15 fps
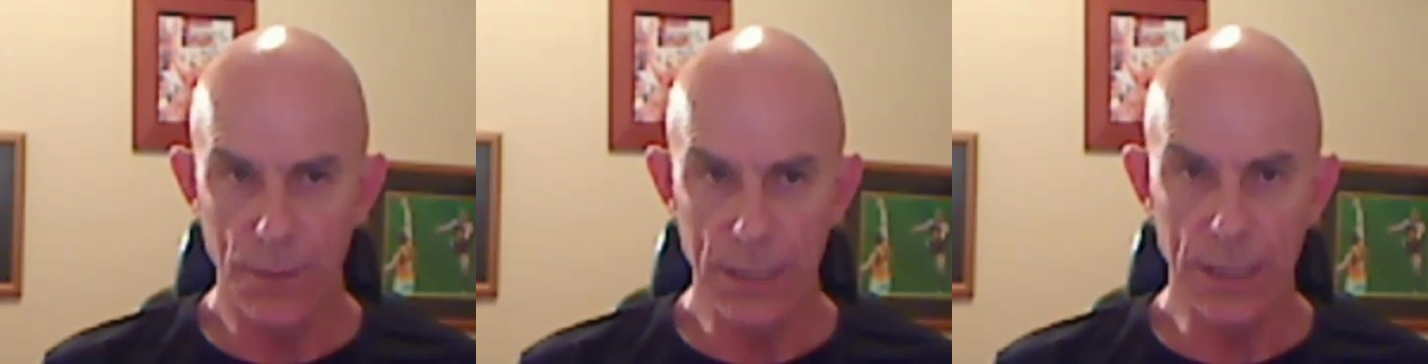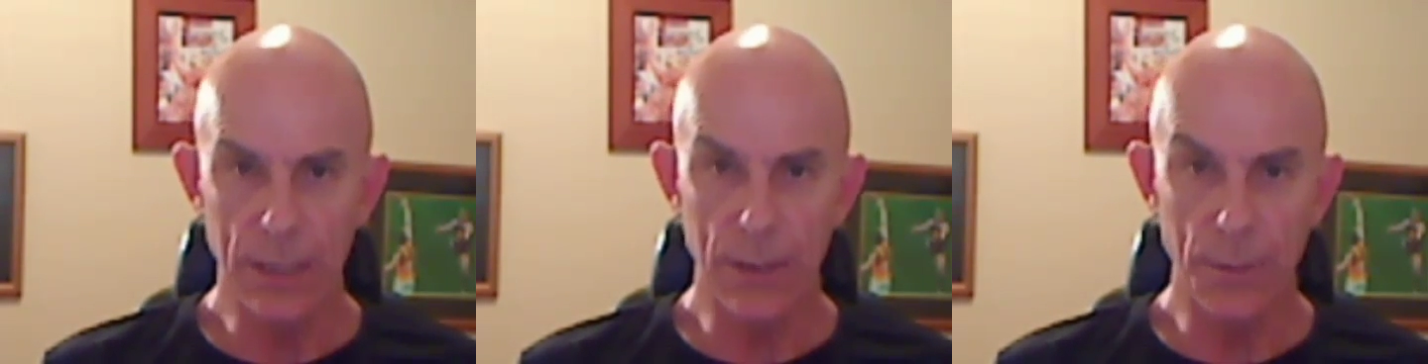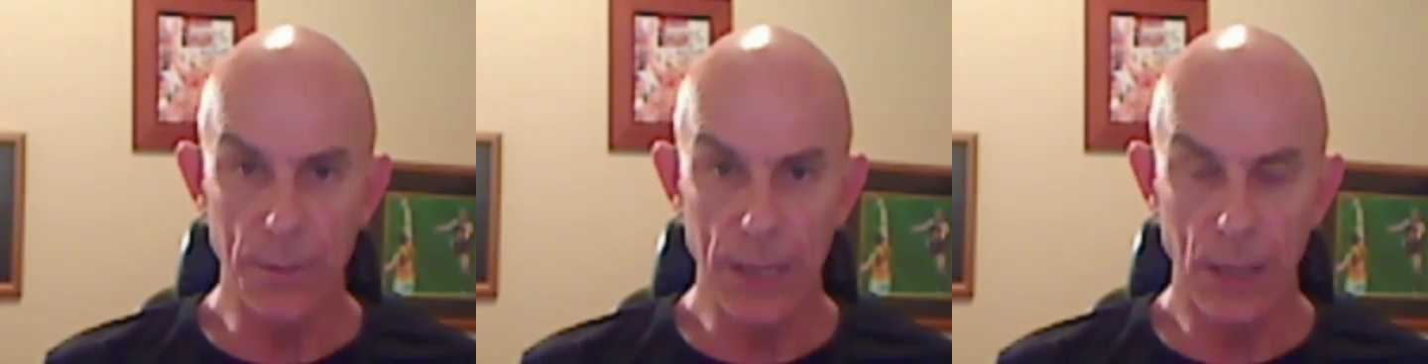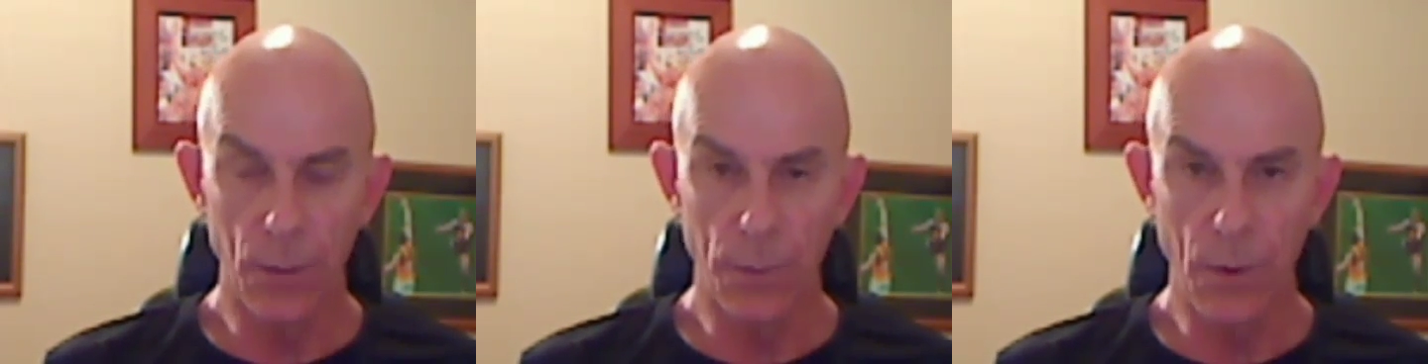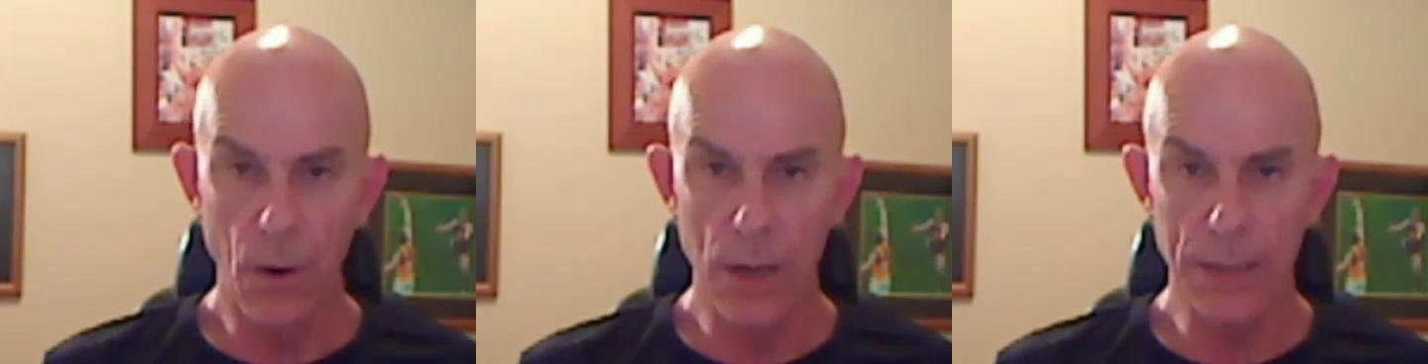Being the
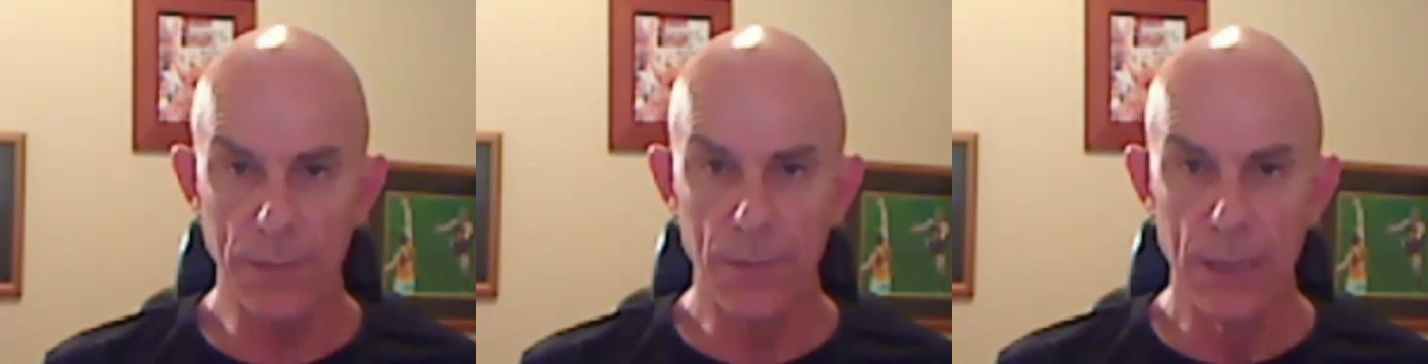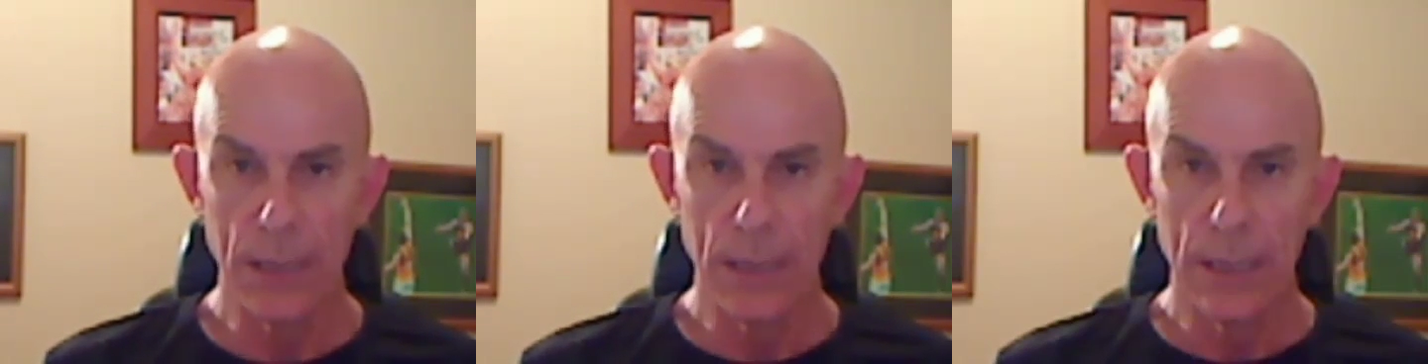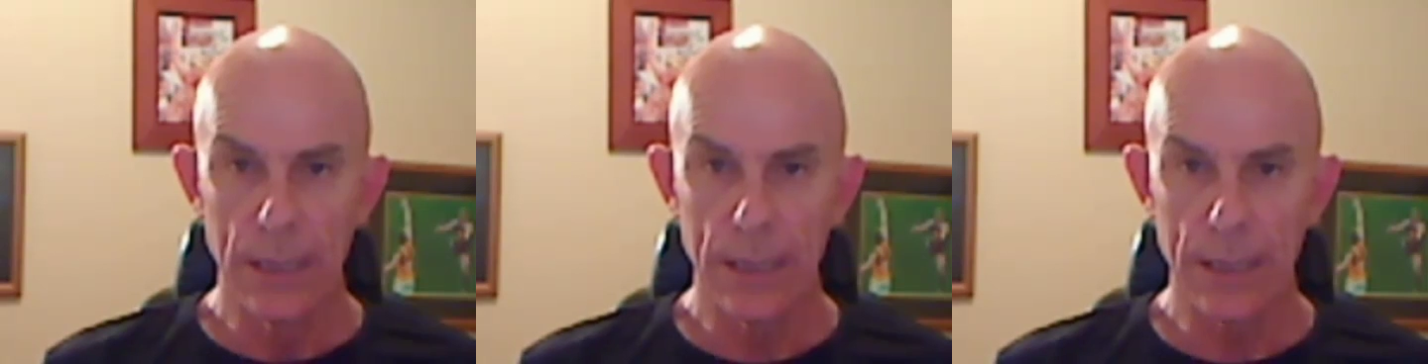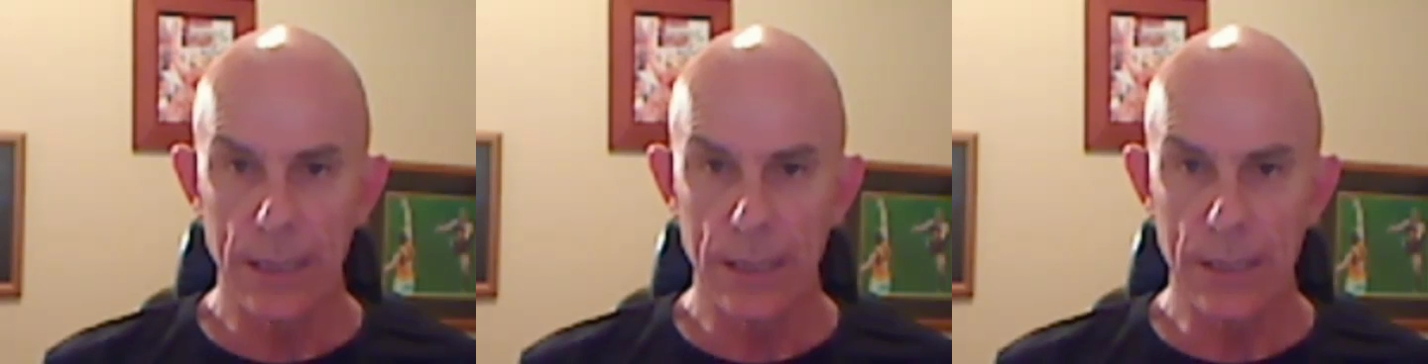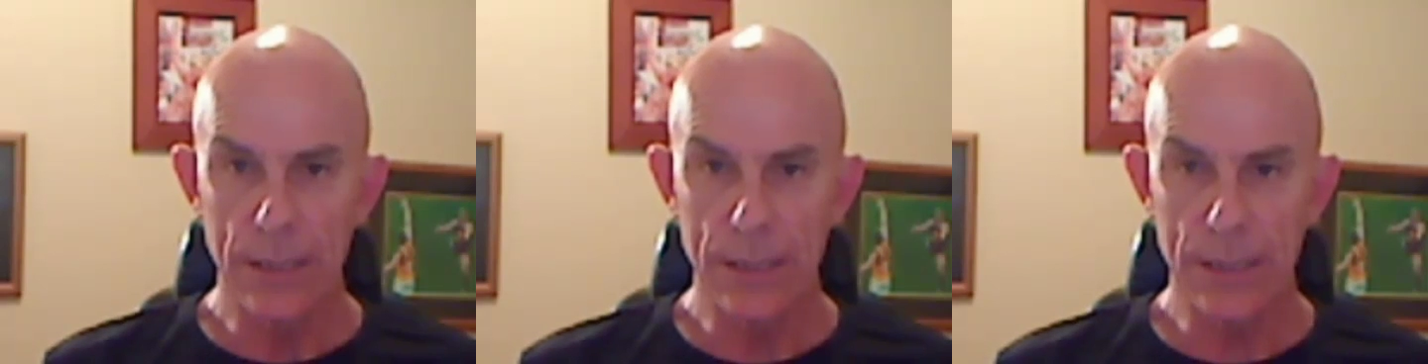metal point,
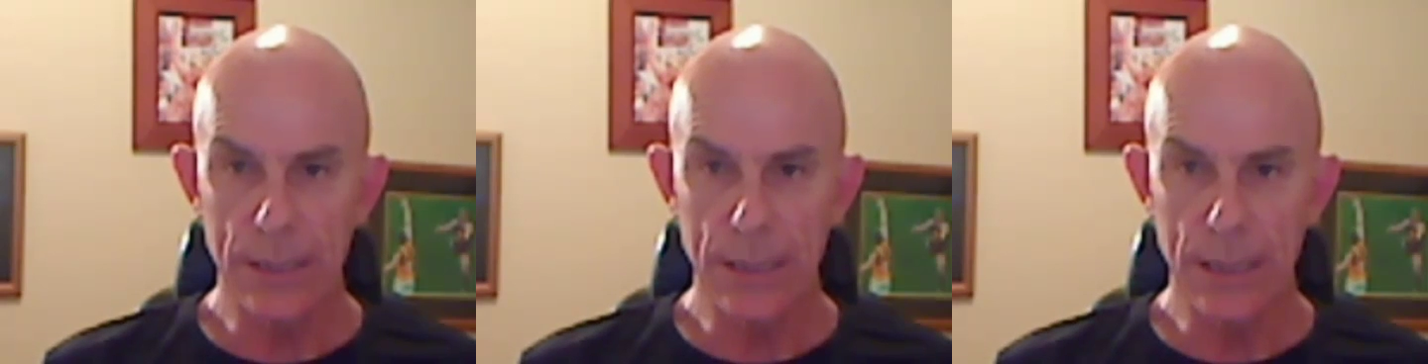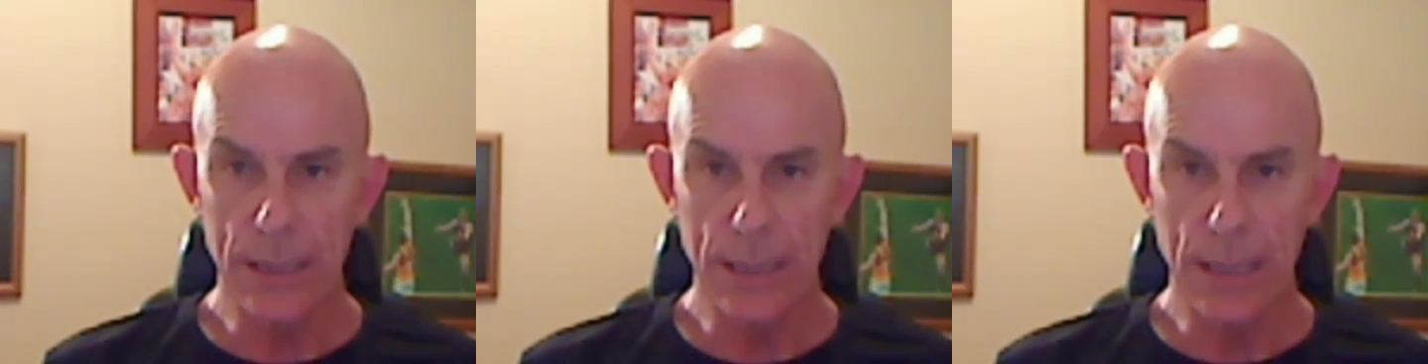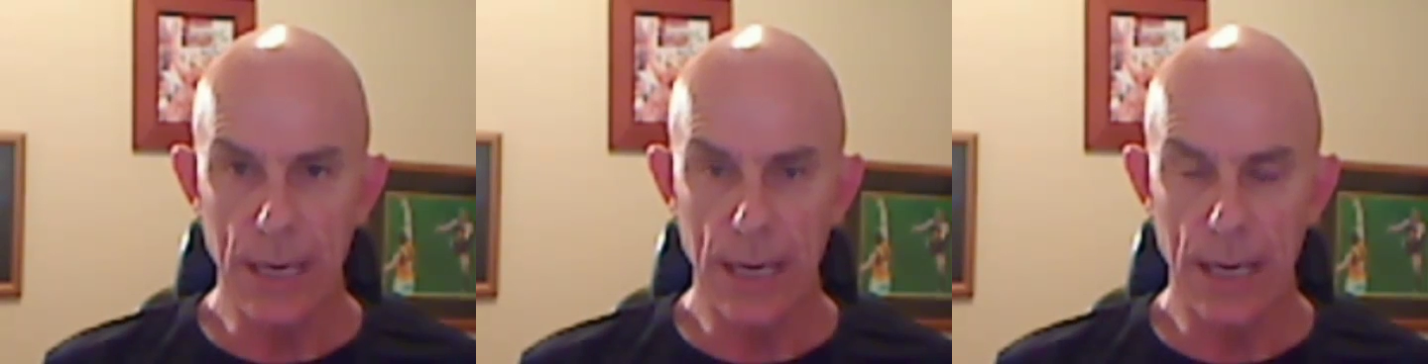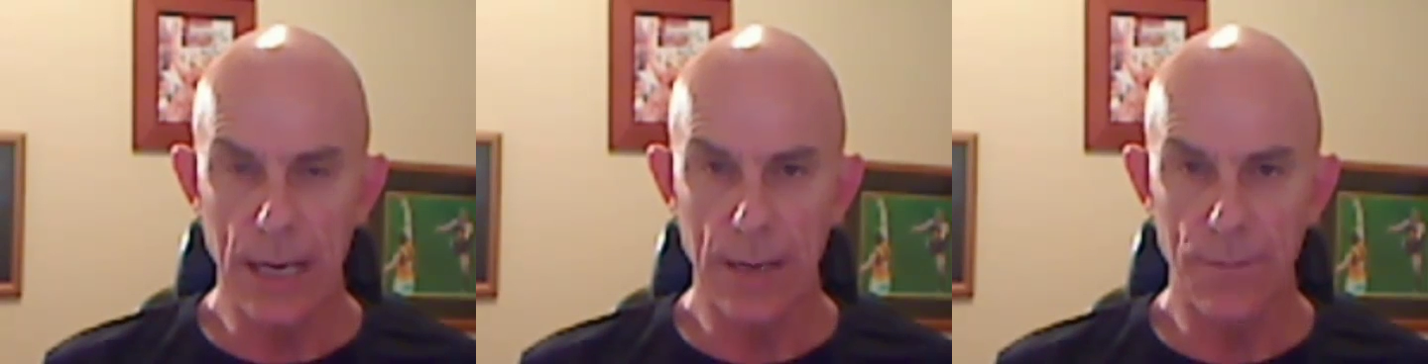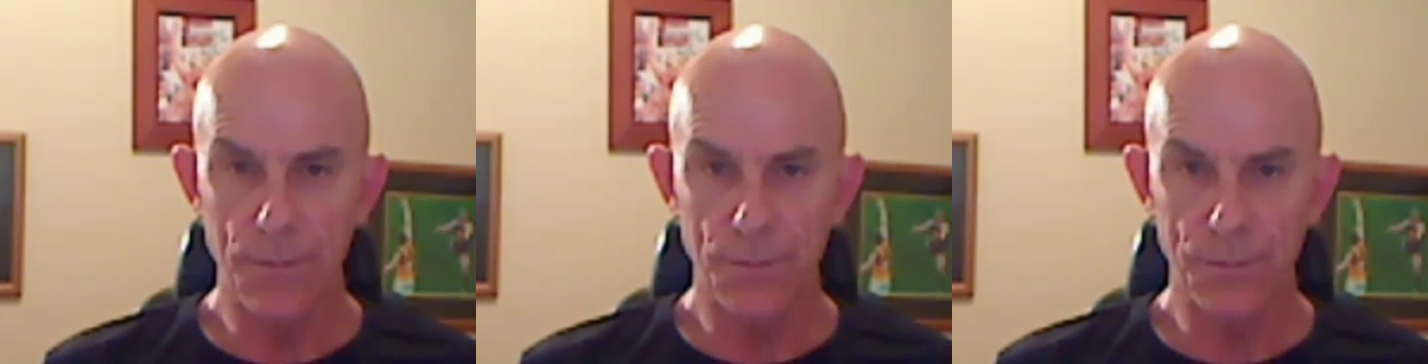it is
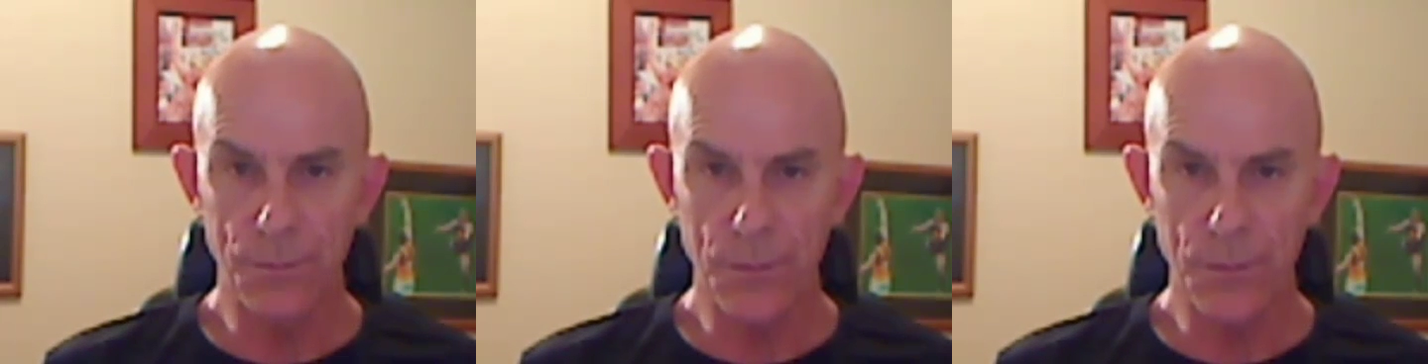the